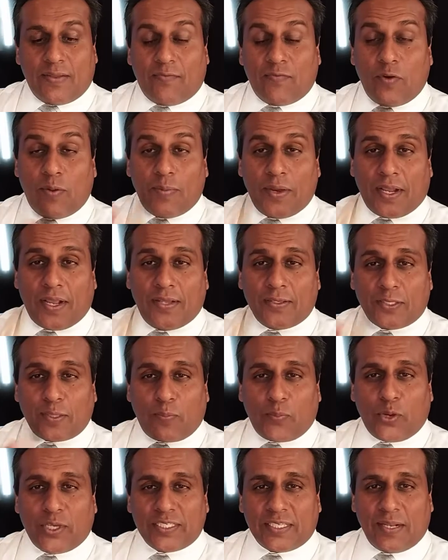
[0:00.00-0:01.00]
former council
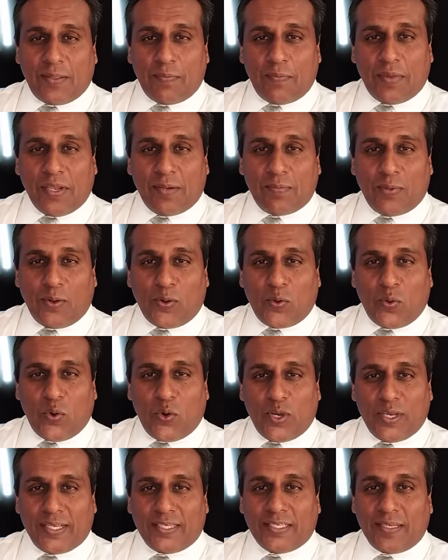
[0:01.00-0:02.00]
president Bill
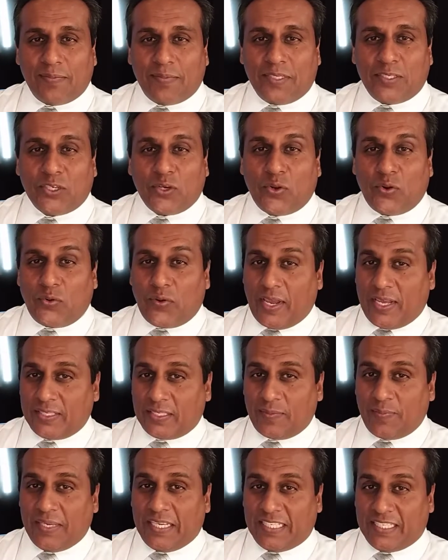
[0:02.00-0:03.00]
McCoy attempted to
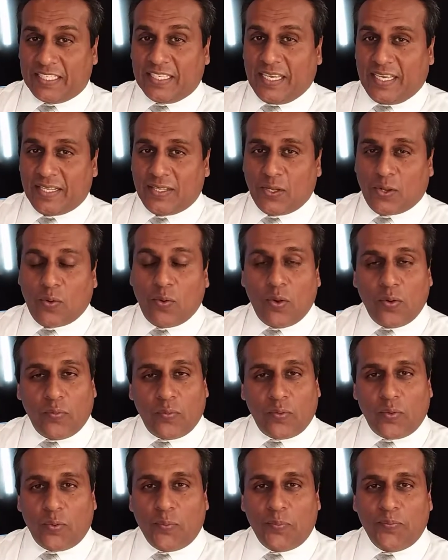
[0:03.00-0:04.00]
harass me inside the
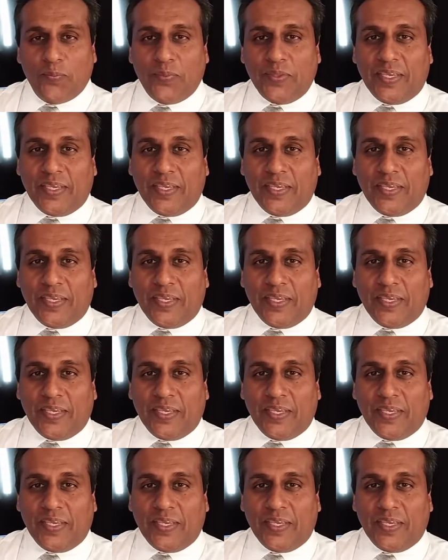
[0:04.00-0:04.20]
courtroom,